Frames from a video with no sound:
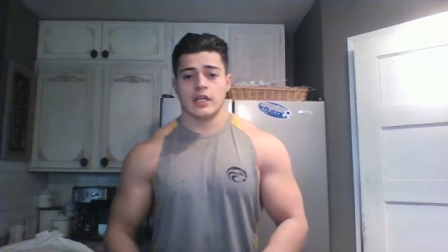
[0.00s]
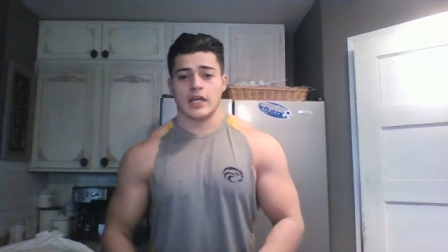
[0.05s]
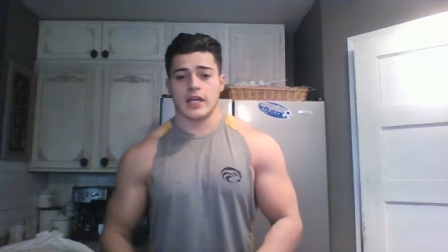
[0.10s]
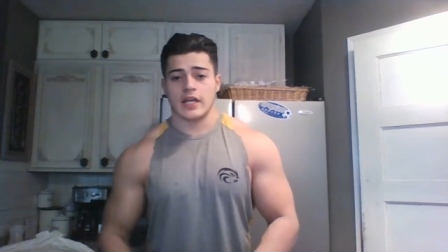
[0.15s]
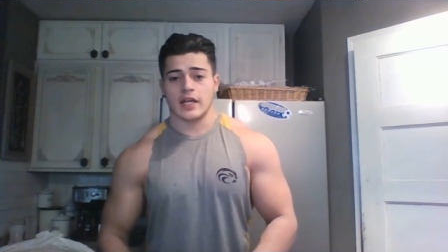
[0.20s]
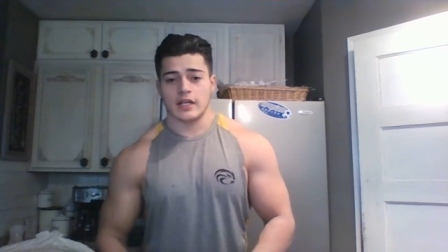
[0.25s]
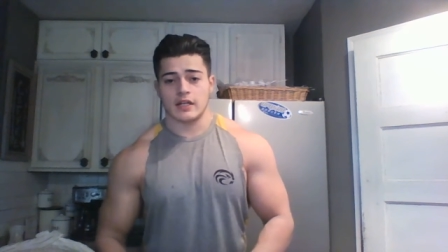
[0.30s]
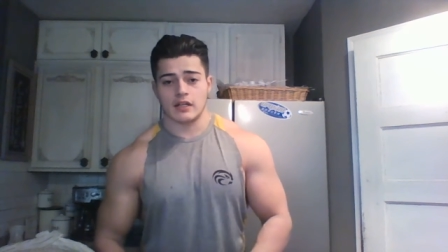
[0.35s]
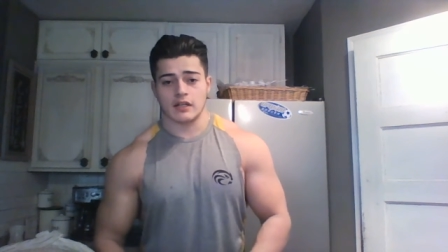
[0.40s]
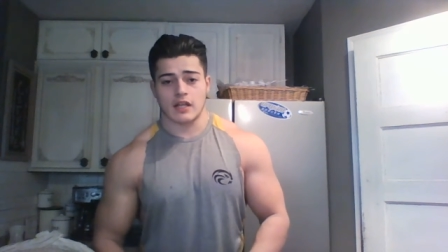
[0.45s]

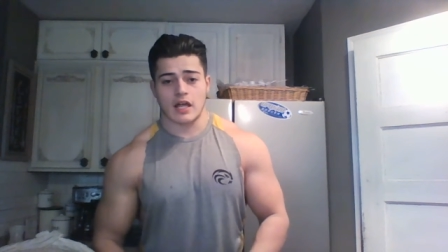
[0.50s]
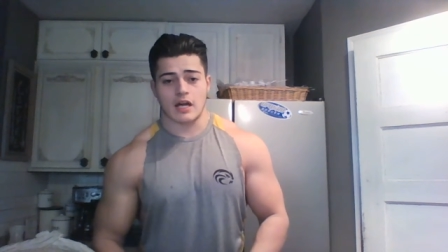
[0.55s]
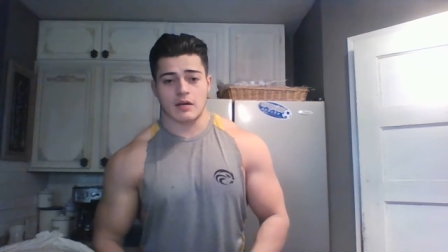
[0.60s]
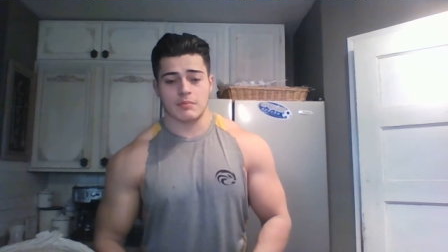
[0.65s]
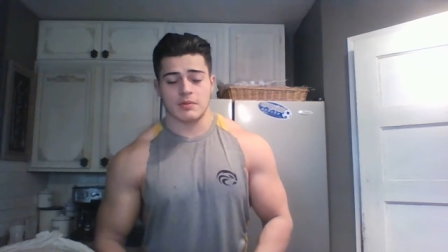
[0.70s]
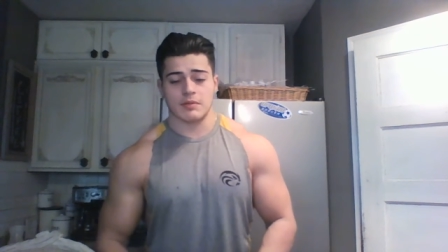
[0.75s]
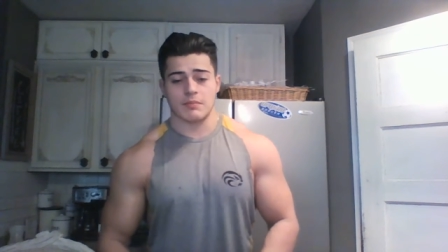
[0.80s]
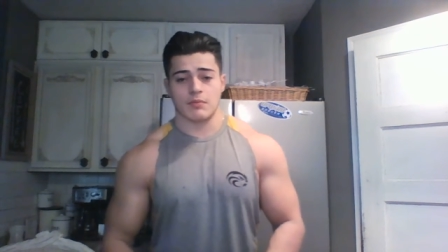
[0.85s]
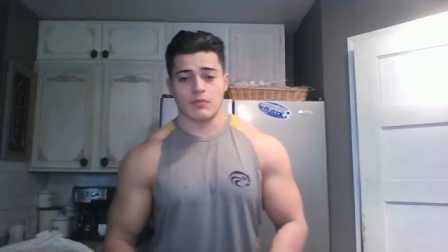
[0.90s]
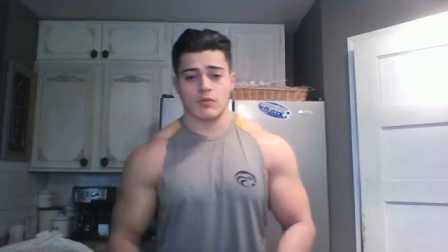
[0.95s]
and a lot
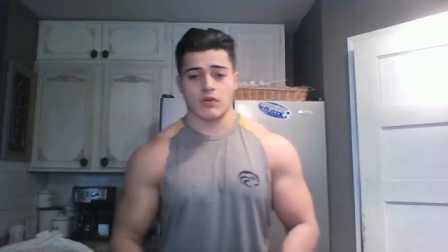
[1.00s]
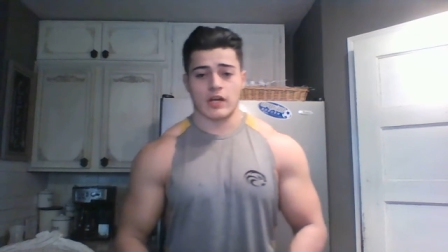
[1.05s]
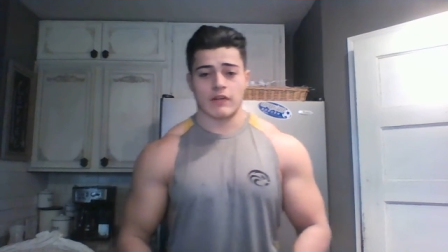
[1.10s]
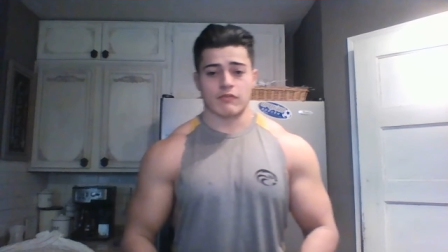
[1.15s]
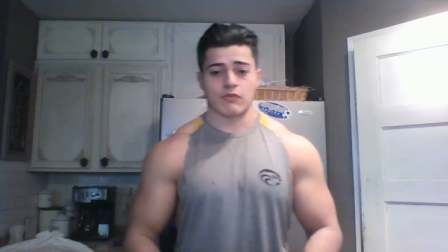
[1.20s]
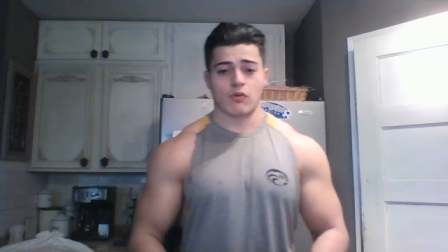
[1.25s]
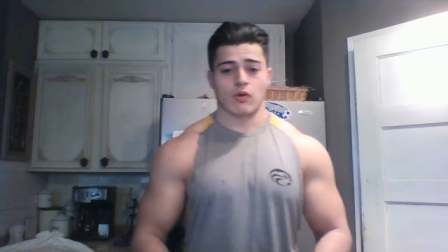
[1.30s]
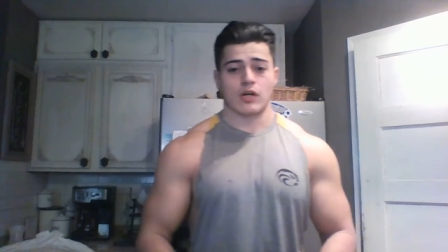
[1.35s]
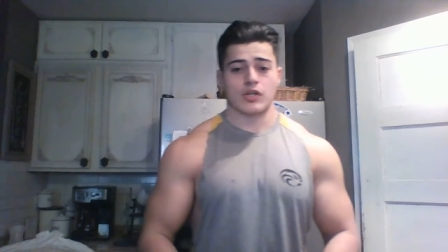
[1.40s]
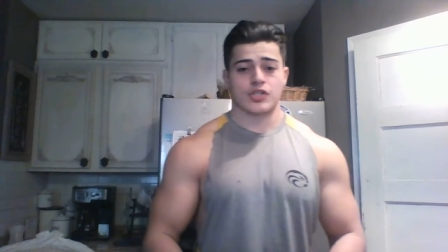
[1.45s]
of people
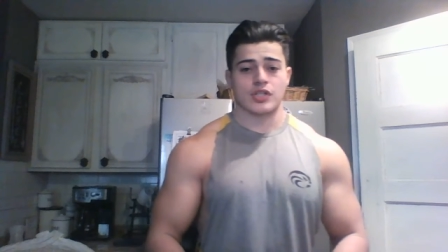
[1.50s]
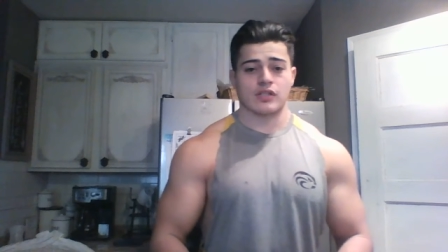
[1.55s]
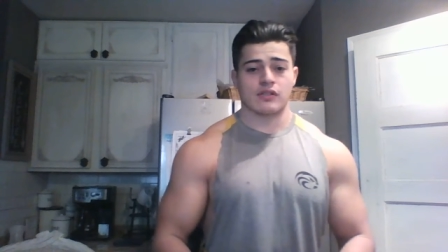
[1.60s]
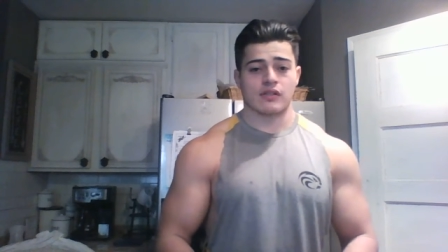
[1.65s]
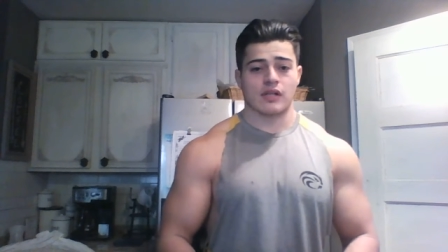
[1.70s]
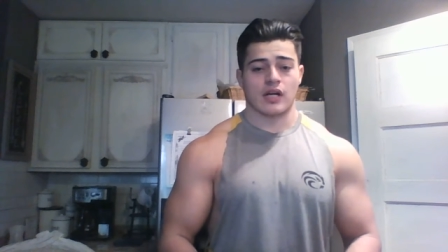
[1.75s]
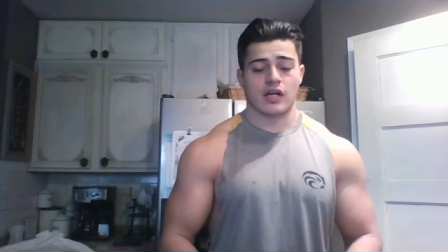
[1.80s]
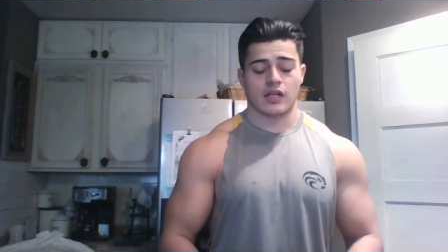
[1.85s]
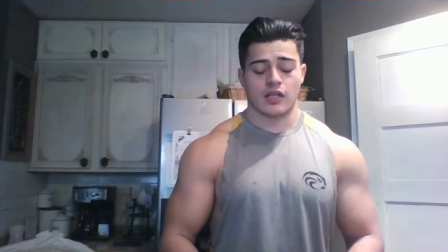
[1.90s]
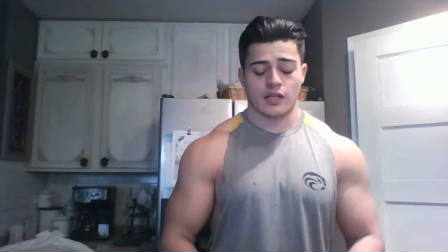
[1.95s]
have
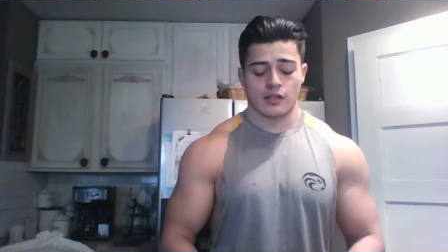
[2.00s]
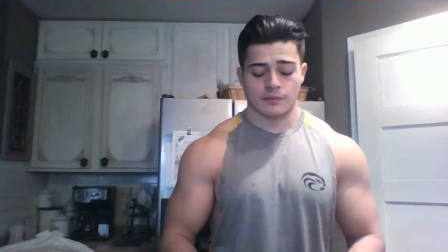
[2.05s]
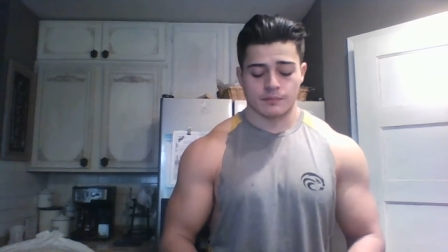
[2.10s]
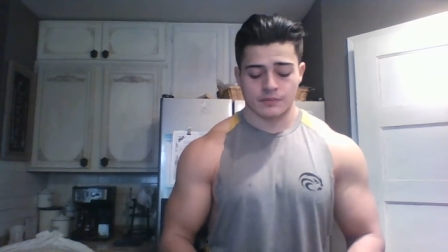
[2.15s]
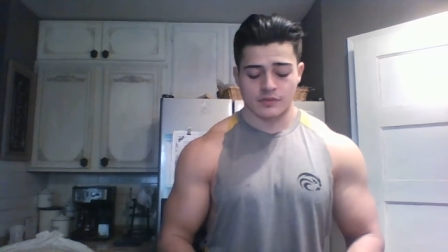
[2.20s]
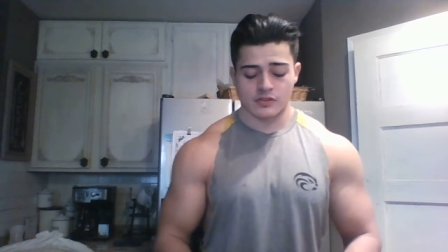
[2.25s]
questions on it.